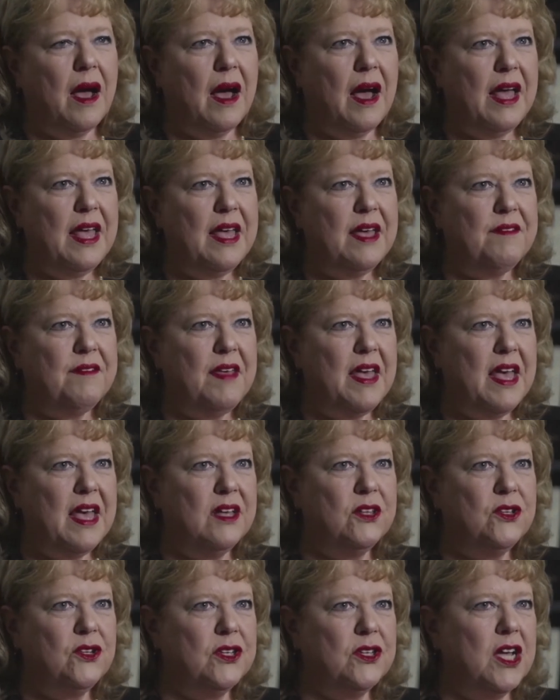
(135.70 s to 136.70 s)
I have
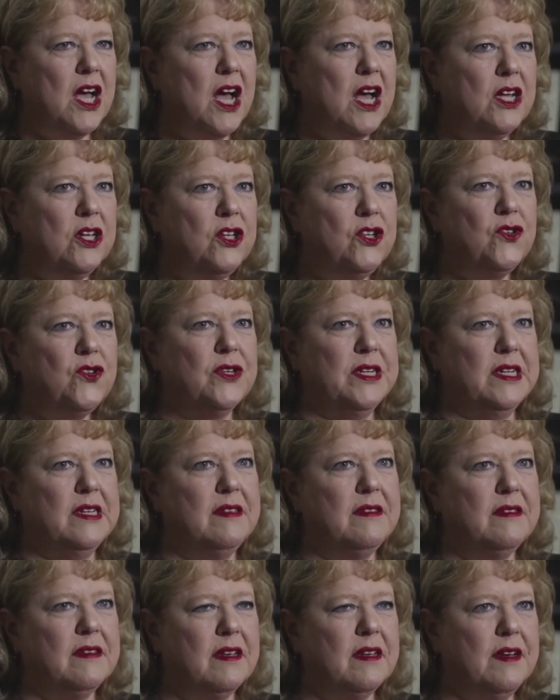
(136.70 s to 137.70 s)
handled
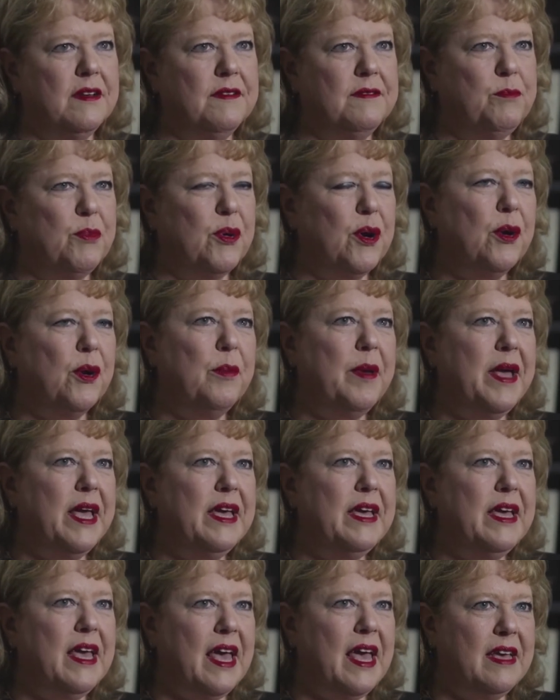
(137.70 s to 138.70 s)
hundreds of
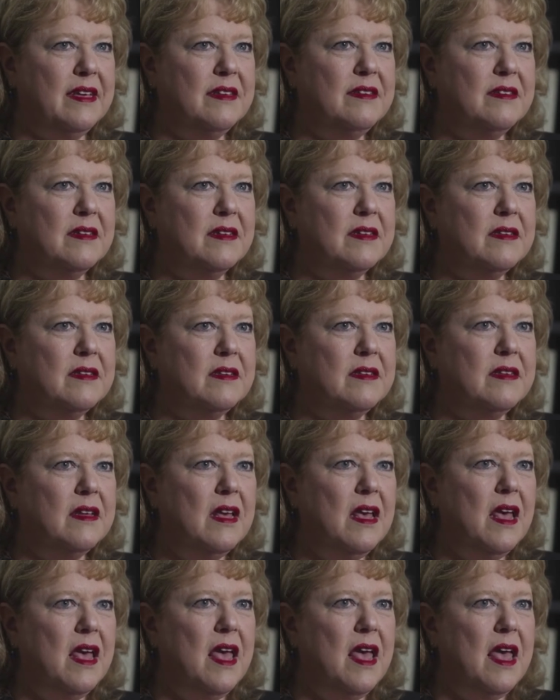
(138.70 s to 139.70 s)
probate cases,
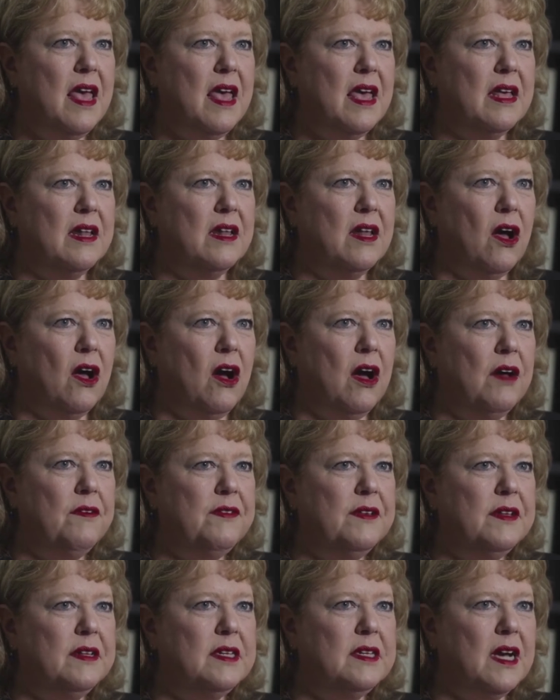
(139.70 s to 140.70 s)
and
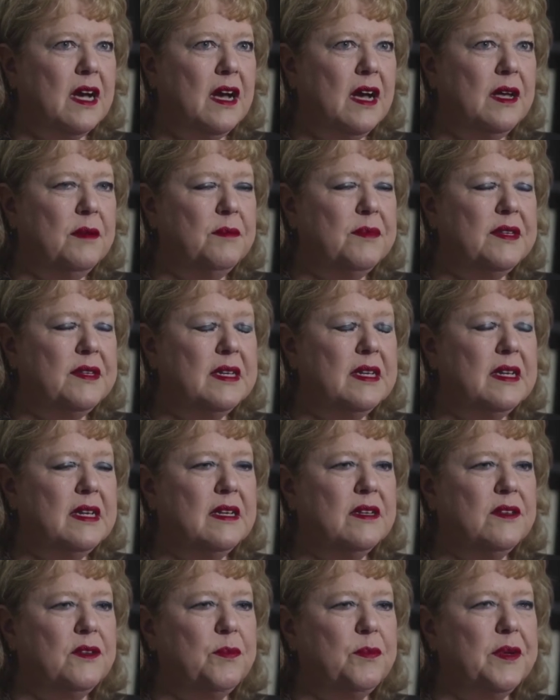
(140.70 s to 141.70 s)
oftentimes it
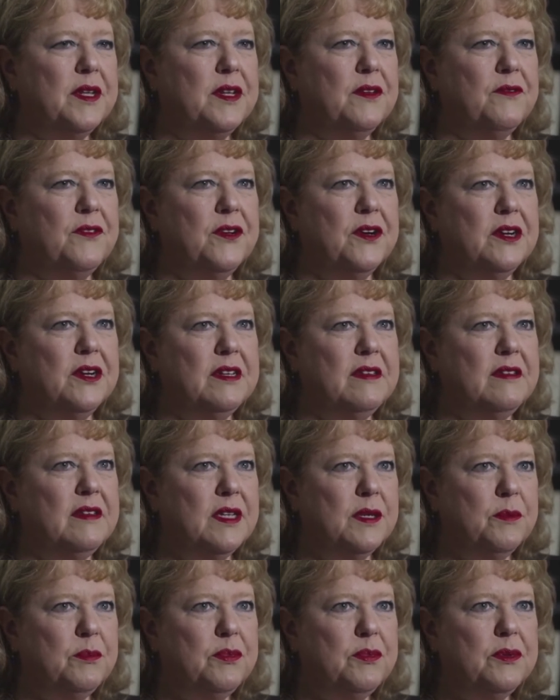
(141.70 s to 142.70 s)
has been a very
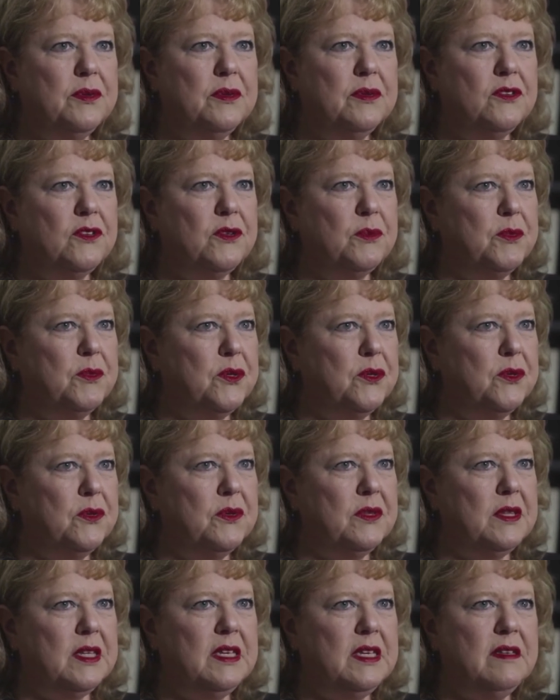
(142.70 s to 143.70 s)
simple,
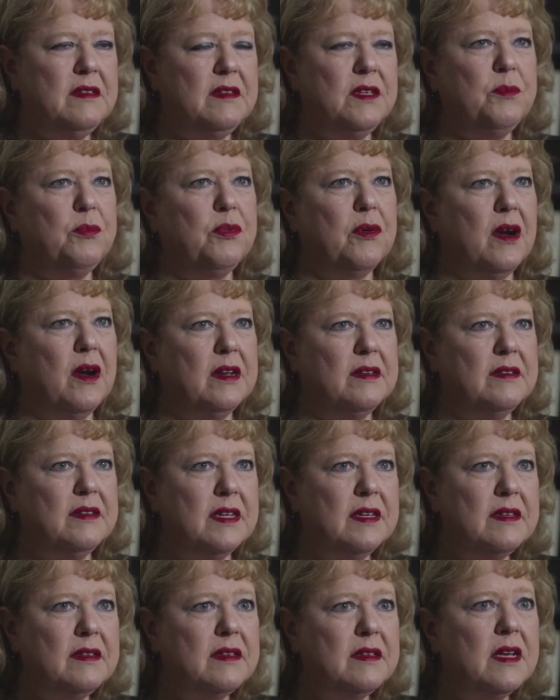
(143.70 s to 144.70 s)
smooth, easy
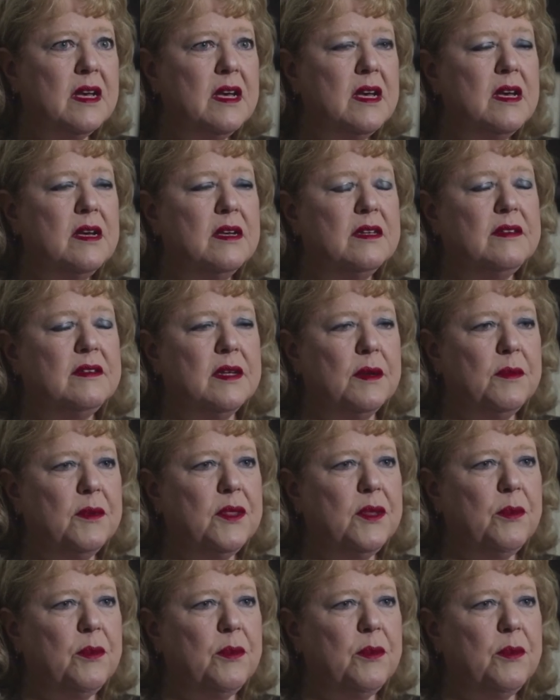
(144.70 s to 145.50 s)
process. Some